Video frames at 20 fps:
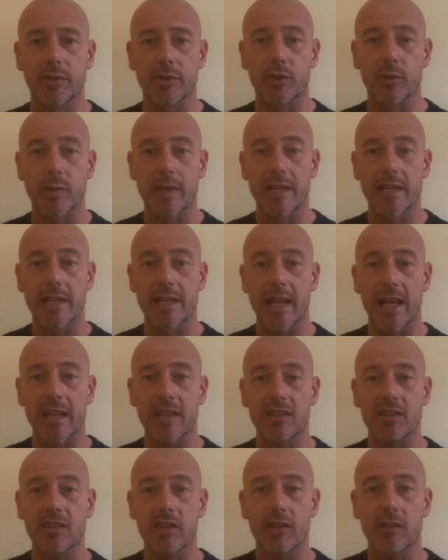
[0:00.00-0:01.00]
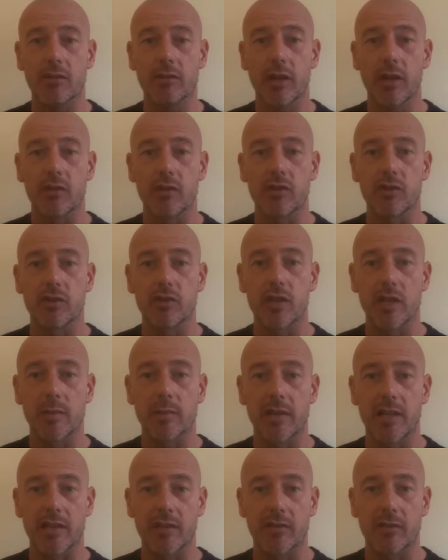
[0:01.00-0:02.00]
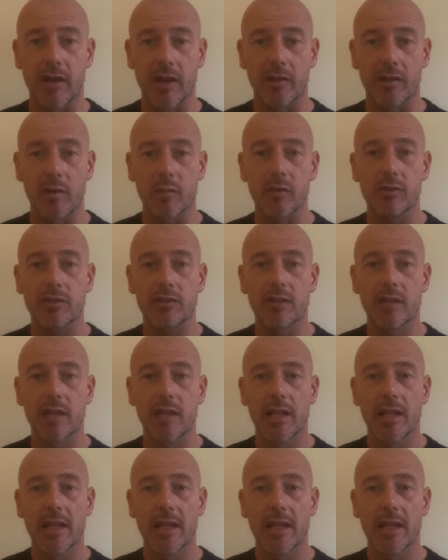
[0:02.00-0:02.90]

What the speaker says: between the external load GPS variables